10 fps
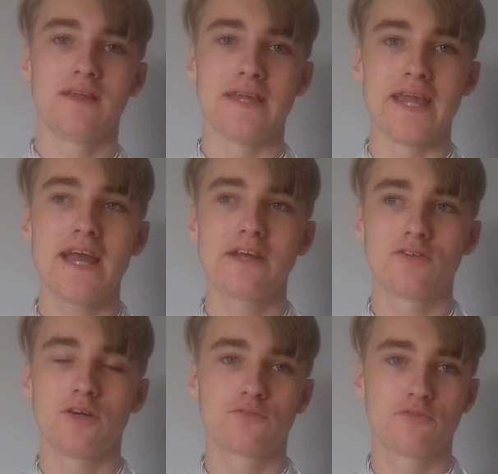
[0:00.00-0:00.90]
The
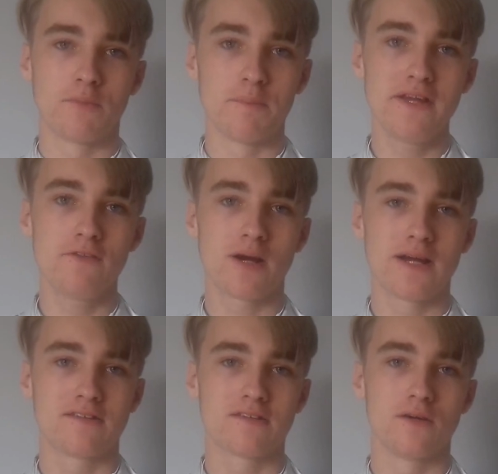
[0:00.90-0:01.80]
aircraft from the
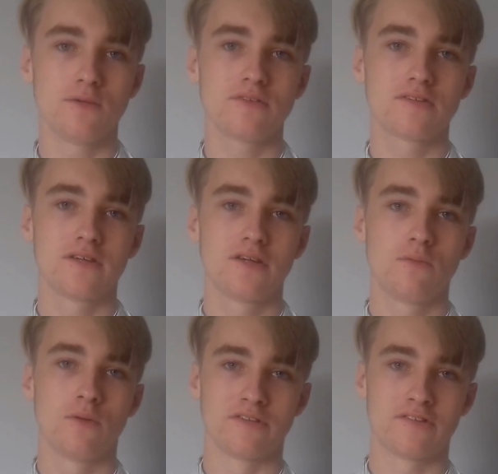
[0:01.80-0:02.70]
Midway assault
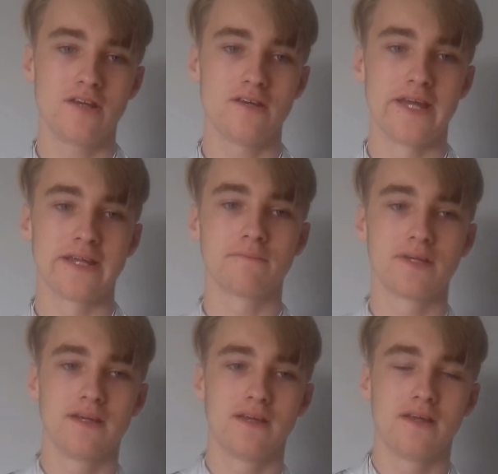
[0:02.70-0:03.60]
were returning.
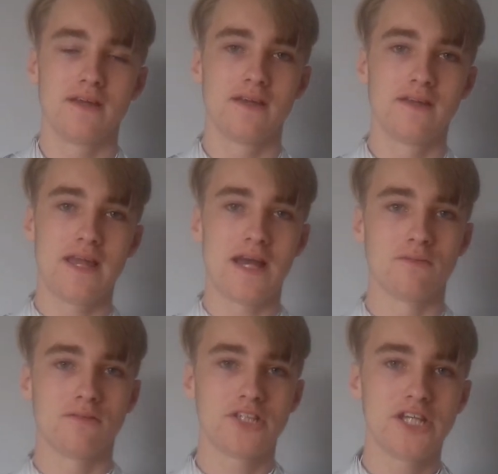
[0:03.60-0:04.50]

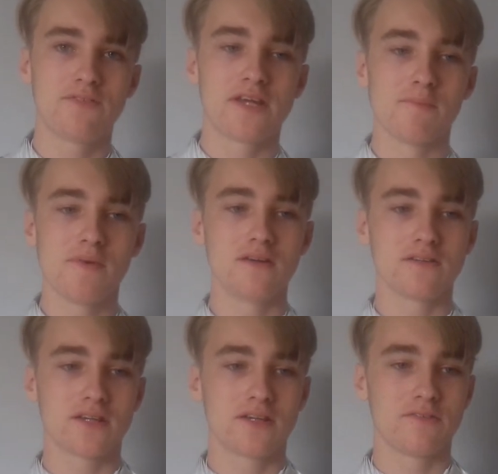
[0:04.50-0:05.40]
Now, Chief in
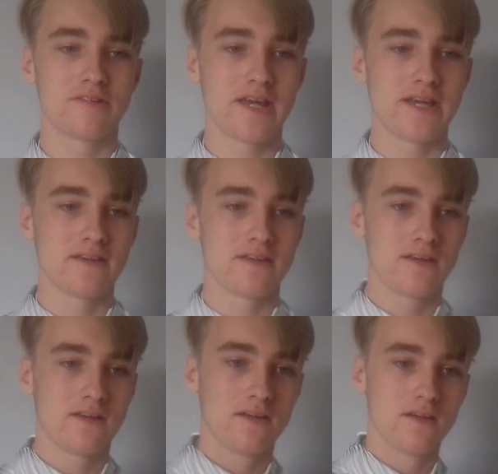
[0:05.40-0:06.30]
Command could have said,
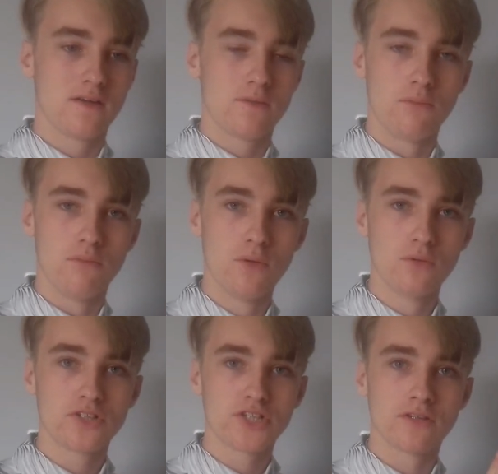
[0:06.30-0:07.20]
we'll
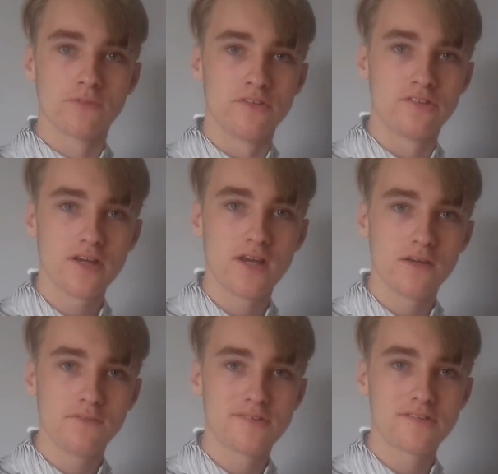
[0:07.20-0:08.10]
launch the
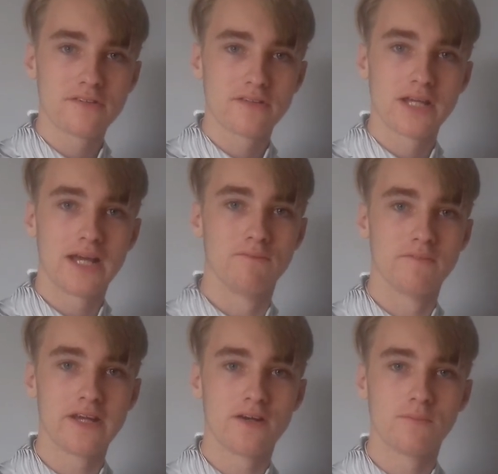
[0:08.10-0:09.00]
reserves and
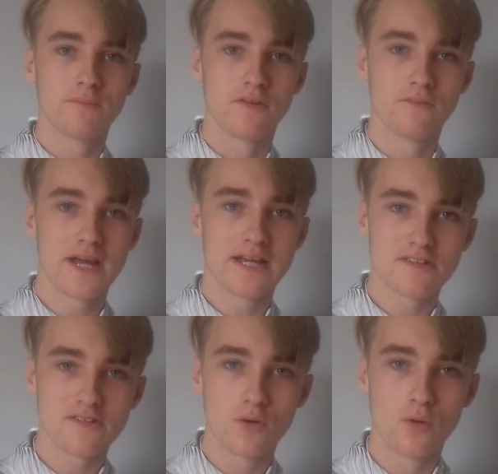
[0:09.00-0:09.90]
rearm the
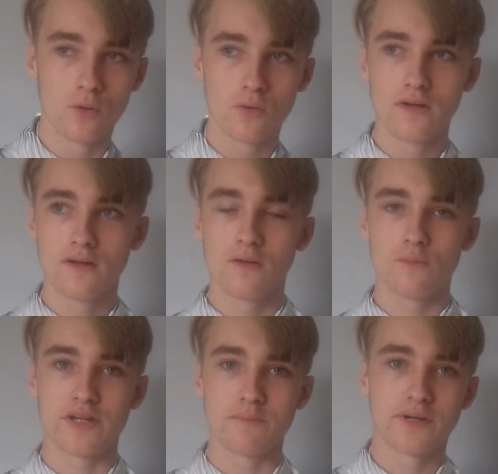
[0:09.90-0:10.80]
rest, or
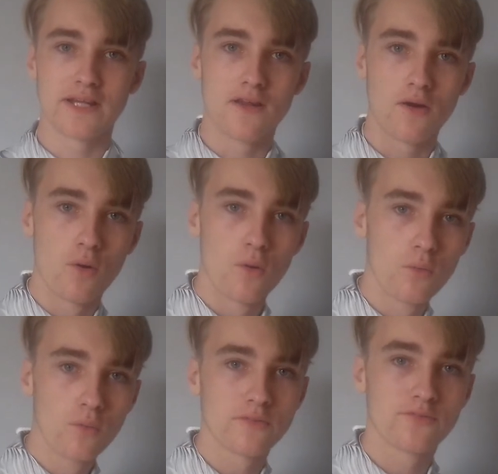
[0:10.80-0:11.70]
we can bring in
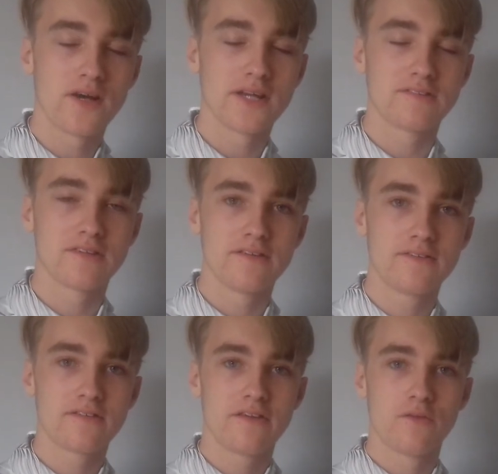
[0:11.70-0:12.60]
all the
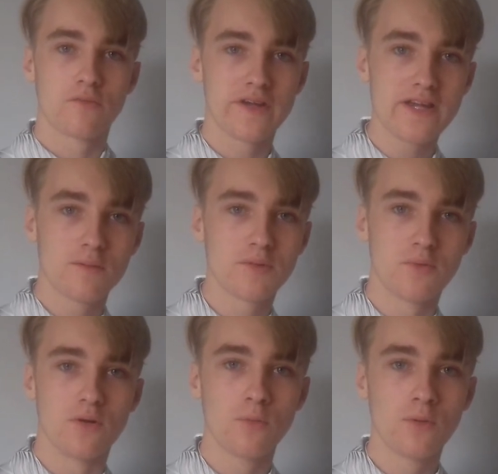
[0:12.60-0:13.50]
fighters, rearm
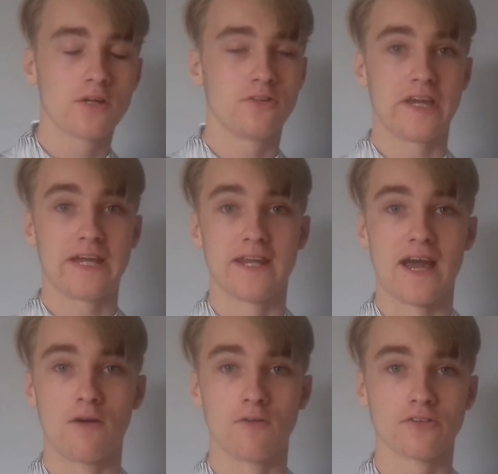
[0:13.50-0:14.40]
them all, could take an
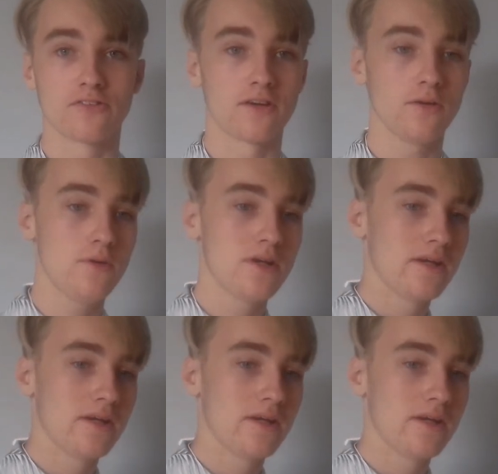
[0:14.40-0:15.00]
hour or so,